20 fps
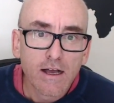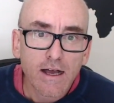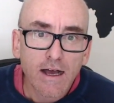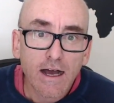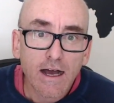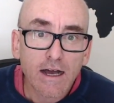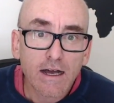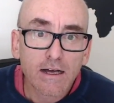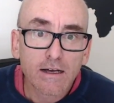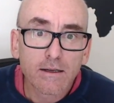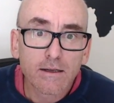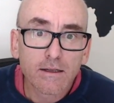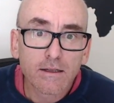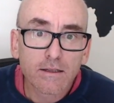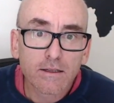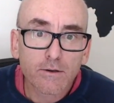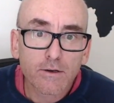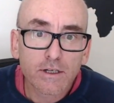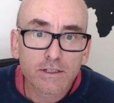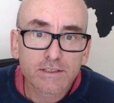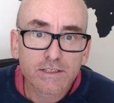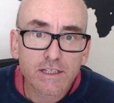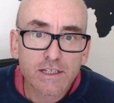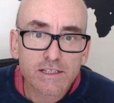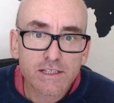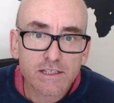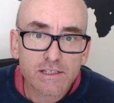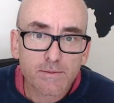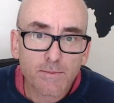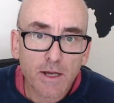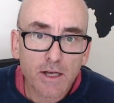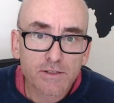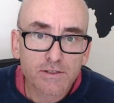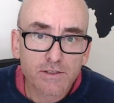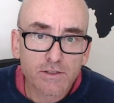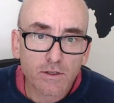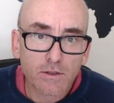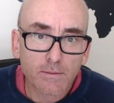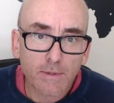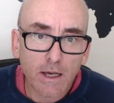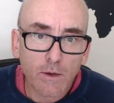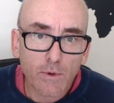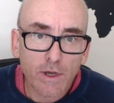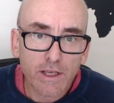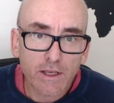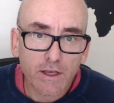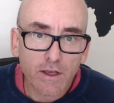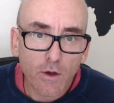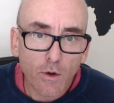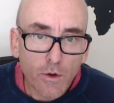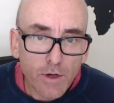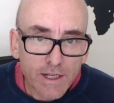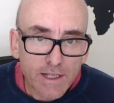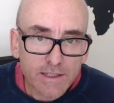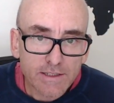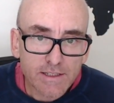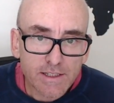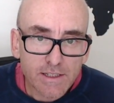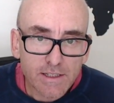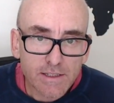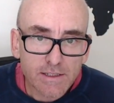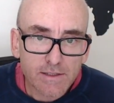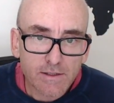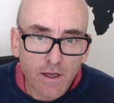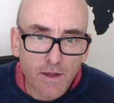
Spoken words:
Laurent says, I suppose it's all about where you get audiences.